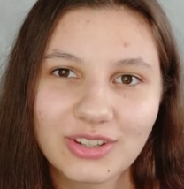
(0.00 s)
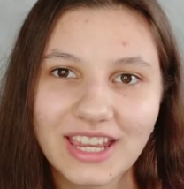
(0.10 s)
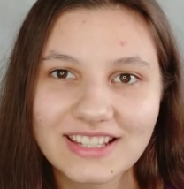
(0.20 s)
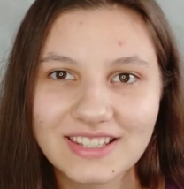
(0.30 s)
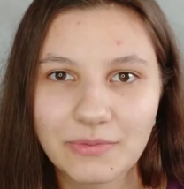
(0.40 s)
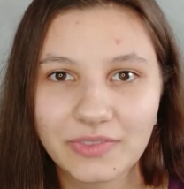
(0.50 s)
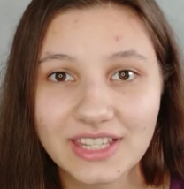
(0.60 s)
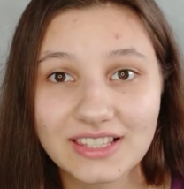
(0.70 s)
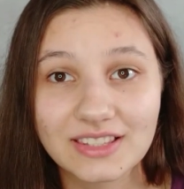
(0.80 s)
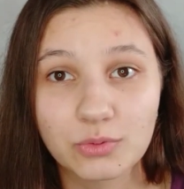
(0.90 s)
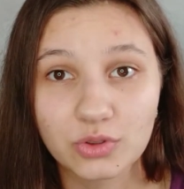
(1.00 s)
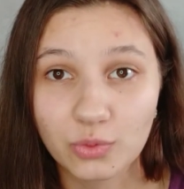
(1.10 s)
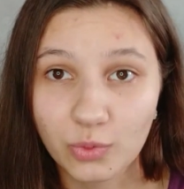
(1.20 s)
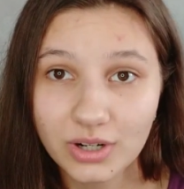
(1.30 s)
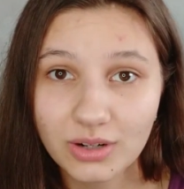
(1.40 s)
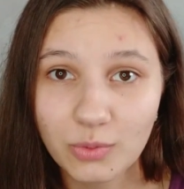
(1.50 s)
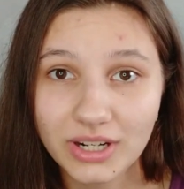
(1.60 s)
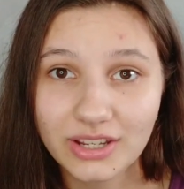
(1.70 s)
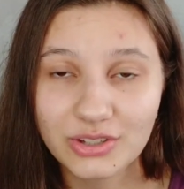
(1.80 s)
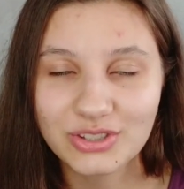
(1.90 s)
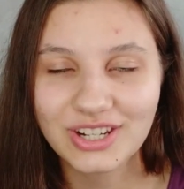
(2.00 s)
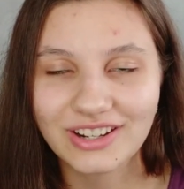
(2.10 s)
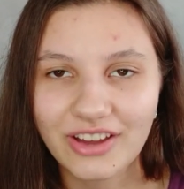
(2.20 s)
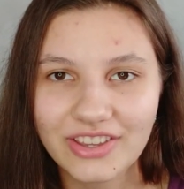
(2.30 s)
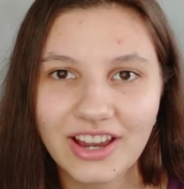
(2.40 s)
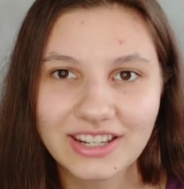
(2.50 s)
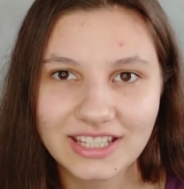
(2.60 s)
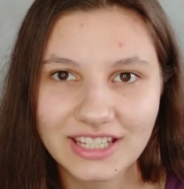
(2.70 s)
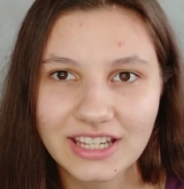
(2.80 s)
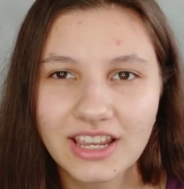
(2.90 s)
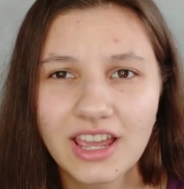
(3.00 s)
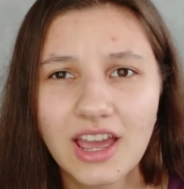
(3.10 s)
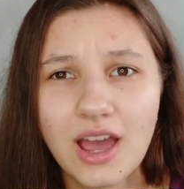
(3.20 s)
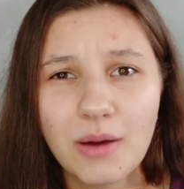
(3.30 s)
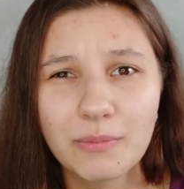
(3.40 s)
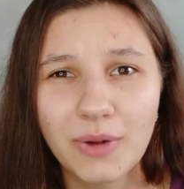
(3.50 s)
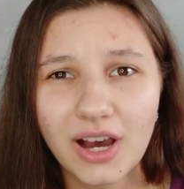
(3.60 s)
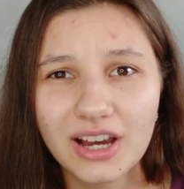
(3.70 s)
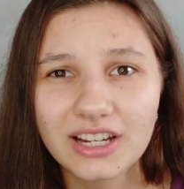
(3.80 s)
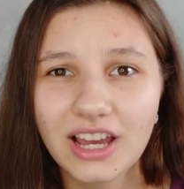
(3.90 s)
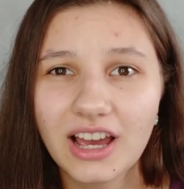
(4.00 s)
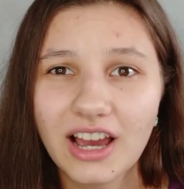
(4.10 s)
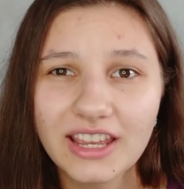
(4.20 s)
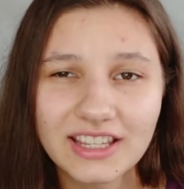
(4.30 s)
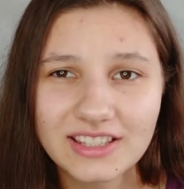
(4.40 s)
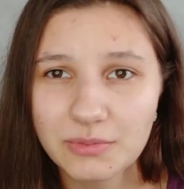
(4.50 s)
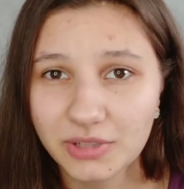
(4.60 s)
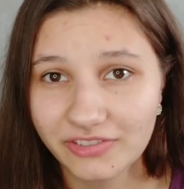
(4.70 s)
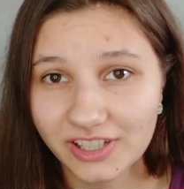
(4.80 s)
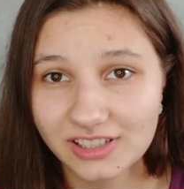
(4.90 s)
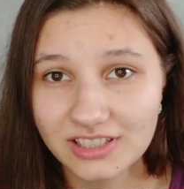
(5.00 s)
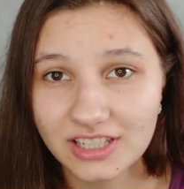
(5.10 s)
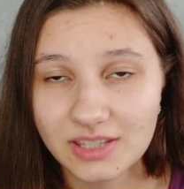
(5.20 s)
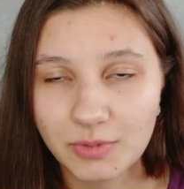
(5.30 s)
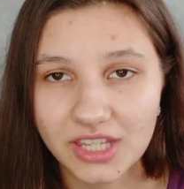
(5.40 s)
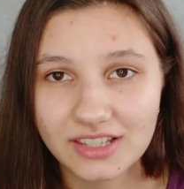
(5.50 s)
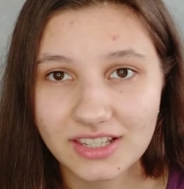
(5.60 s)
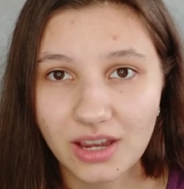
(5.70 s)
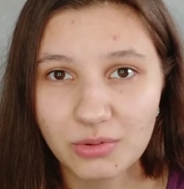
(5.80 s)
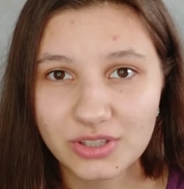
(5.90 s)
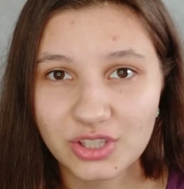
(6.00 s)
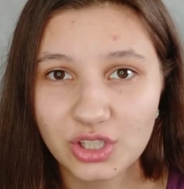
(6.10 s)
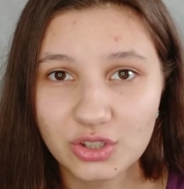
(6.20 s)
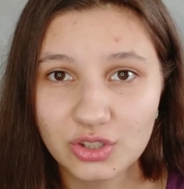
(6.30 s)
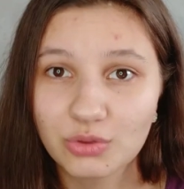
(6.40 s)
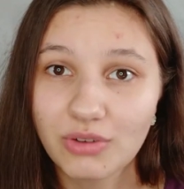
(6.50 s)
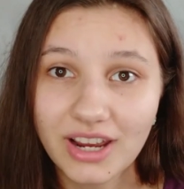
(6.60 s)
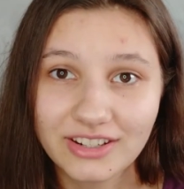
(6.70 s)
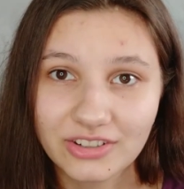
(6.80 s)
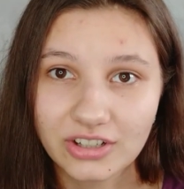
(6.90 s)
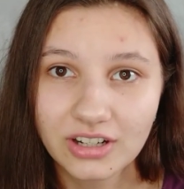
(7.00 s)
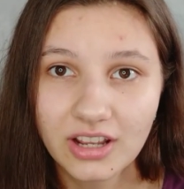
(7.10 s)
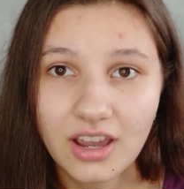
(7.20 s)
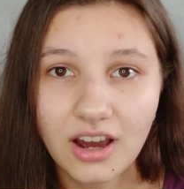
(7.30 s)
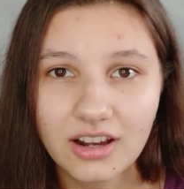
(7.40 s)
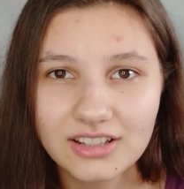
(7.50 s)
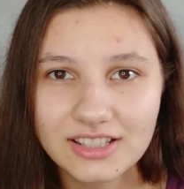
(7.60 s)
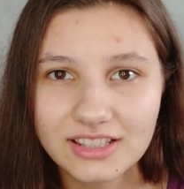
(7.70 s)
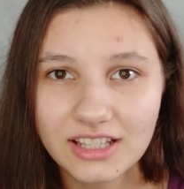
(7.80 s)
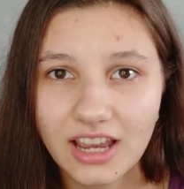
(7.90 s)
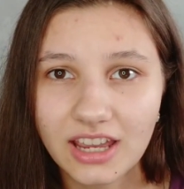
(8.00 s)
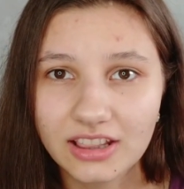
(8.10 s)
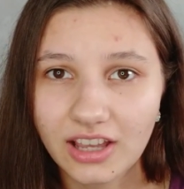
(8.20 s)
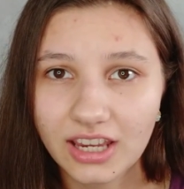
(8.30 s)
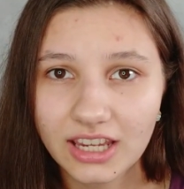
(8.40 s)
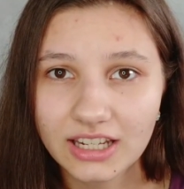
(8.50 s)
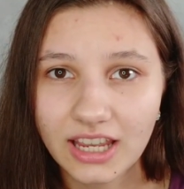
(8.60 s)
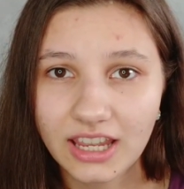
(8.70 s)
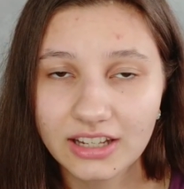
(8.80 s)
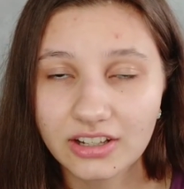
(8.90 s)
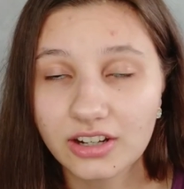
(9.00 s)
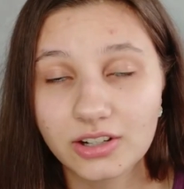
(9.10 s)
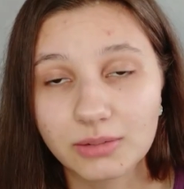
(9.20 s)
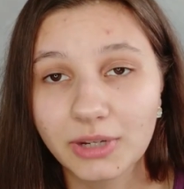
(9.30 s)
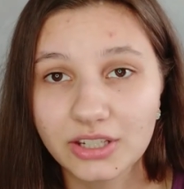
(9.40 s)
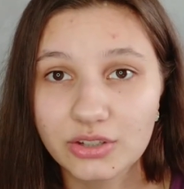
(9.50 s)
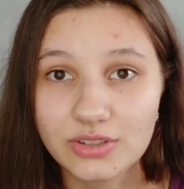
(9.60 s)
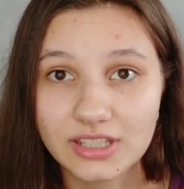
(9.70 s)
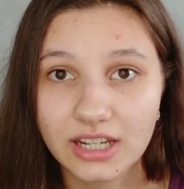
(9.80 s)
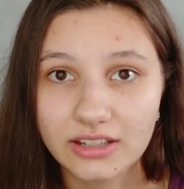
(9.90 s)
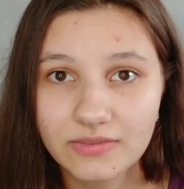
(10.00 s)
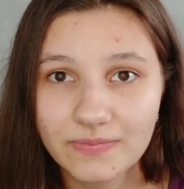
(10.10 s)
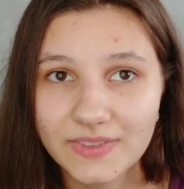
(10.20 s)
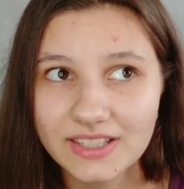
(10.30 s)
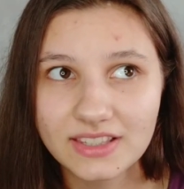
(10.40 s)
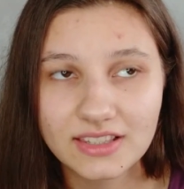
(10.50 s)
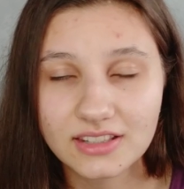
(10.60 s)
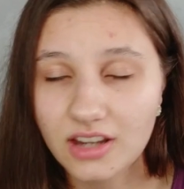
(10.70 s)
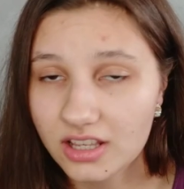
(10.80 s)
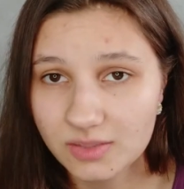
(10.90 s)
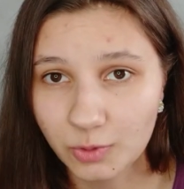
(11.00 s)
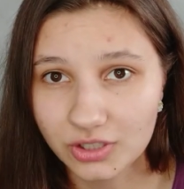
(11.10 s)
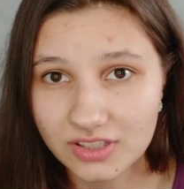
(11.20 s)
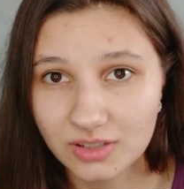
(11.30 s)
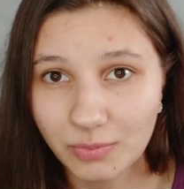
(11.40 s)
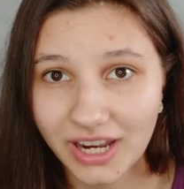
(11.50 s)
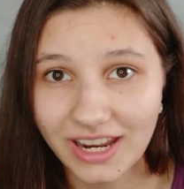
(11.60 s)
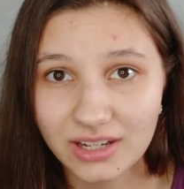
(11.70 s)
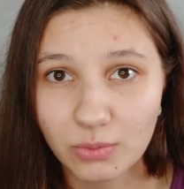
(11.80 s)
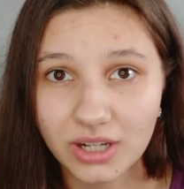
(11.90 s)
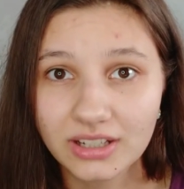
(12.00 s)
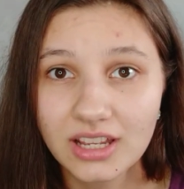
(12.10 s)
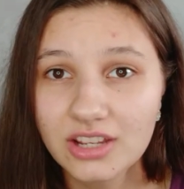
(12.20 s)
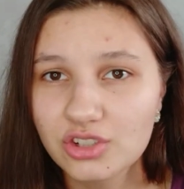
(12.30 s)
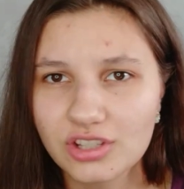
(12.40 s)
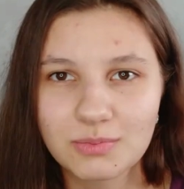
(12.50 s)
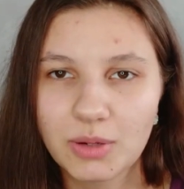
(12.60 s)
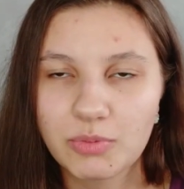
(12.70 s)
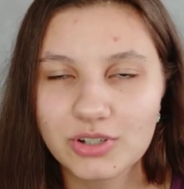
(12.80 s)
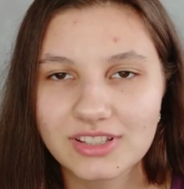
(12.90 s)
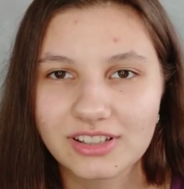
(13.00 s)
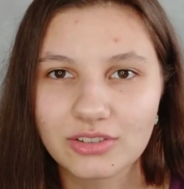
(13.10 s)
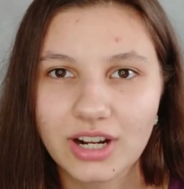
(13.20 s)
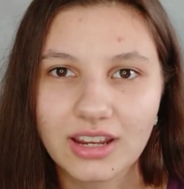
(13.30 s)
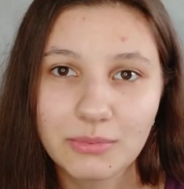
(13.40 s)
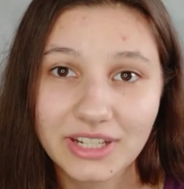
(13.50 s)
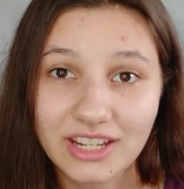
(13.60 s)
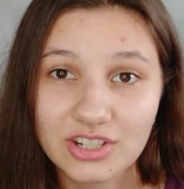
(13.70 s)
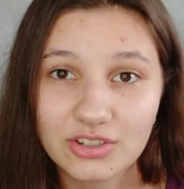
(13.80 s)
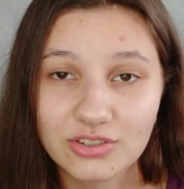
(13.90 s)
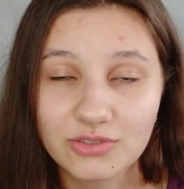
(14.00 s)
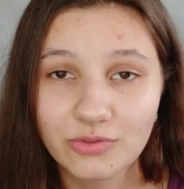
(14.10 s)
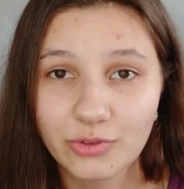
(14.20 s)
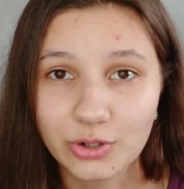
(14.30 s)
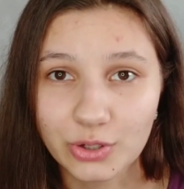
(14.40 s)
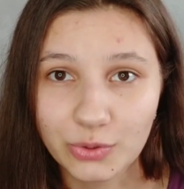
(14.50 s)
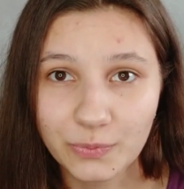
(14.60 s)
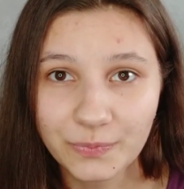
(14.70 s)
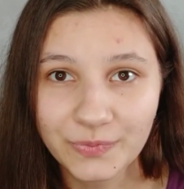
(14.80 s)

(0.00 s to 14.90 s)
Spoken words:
to get some things to work when I used another IDE, but I had some difficulties because I was used to Writer. Honestly, I like it and I recommend using it. This is not sponsored by anyone, just my personal recommendations for you.